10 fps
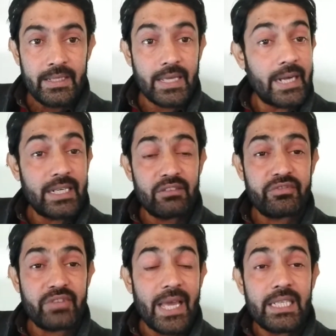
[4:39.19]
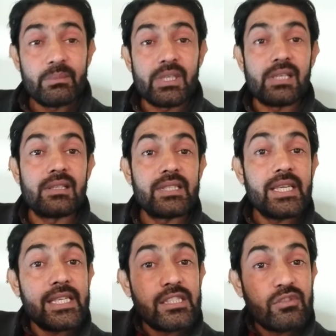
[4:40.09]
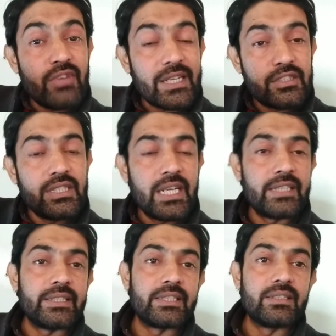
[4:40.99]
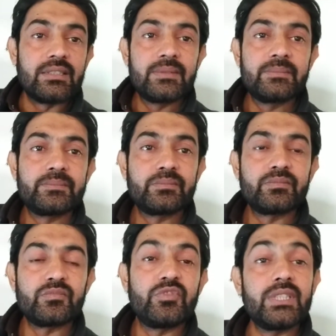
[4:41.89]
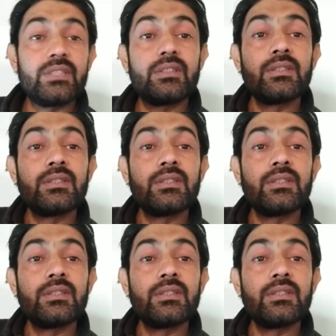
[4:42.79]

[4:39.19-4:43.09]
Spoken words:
And if animal is vaccinated with